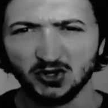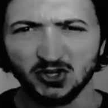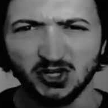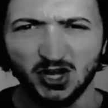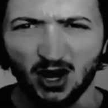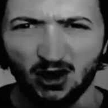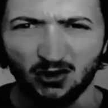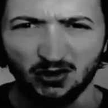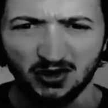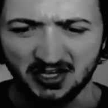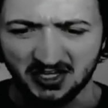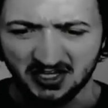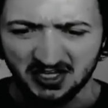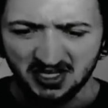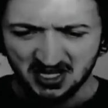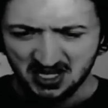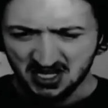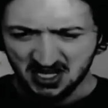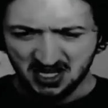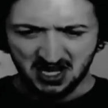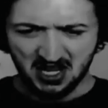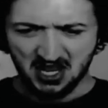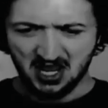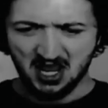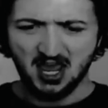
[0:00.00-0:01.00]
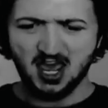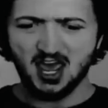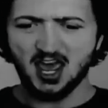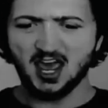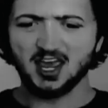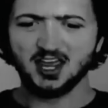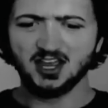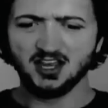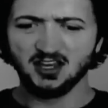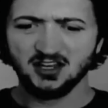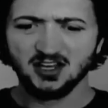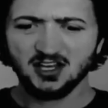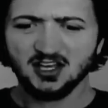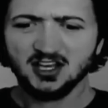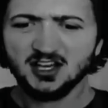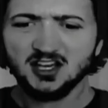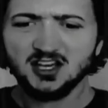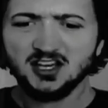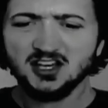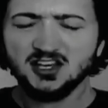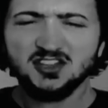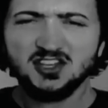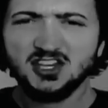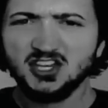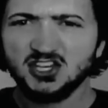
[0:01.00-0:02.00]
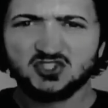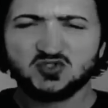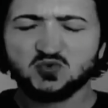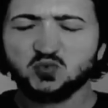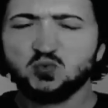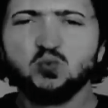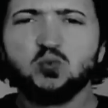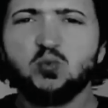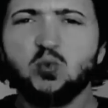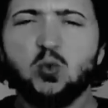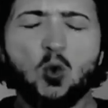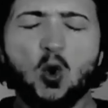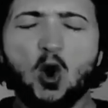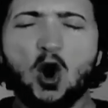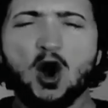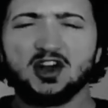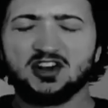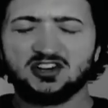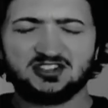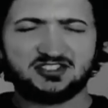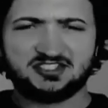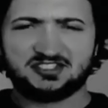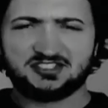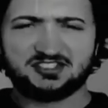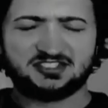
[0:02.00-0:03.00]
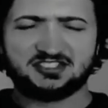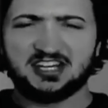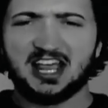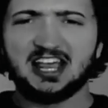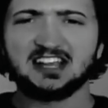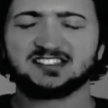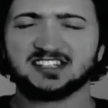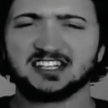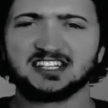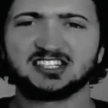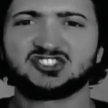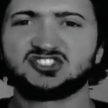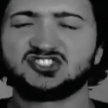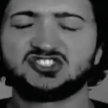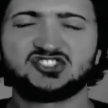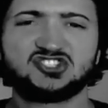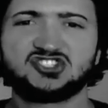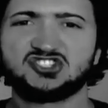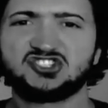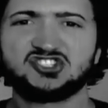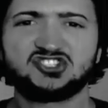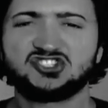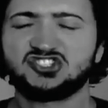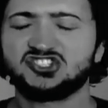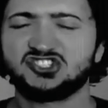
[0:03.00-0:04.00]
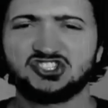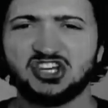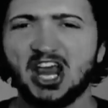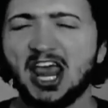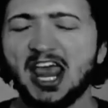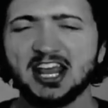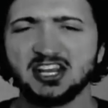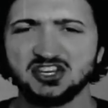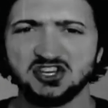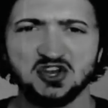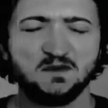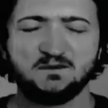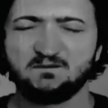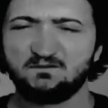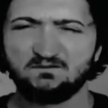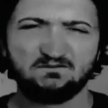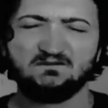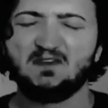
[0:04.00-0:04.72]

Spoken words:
going, "Hey, this water tastes like you."